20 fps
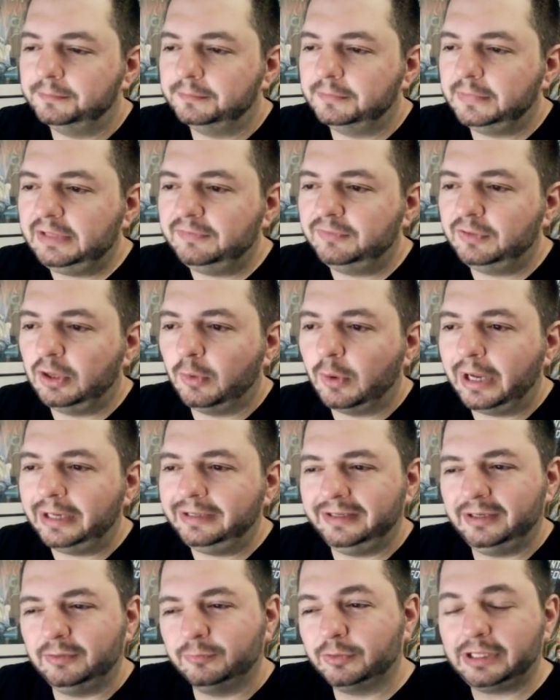Even though I
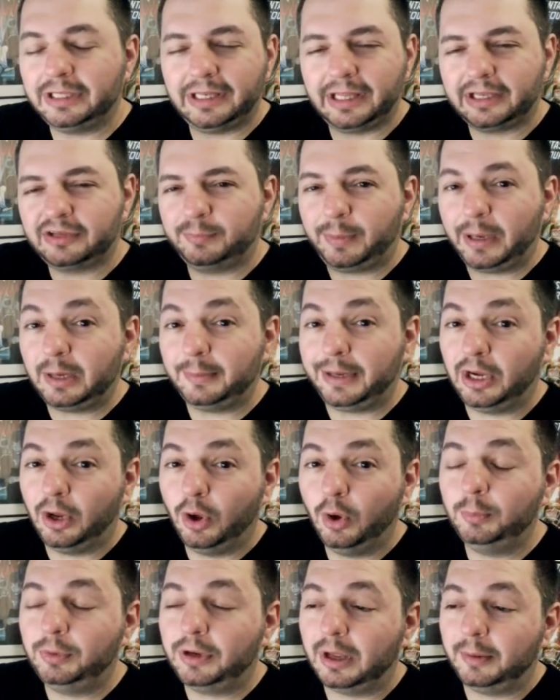didn't really like Spider-Man
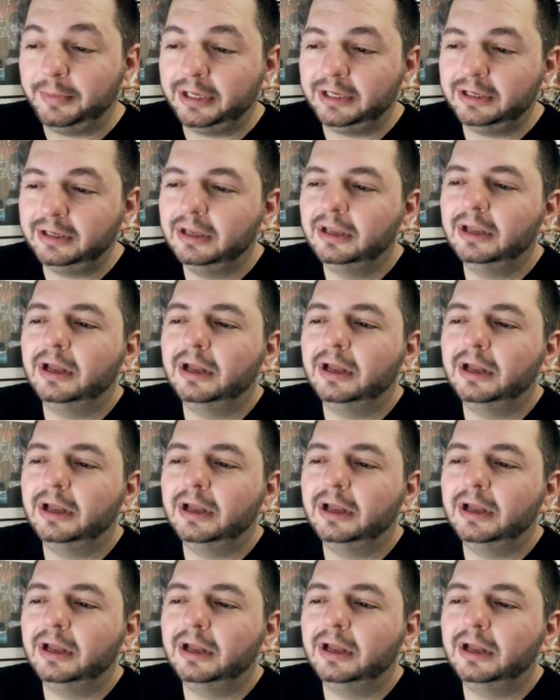Homecoming,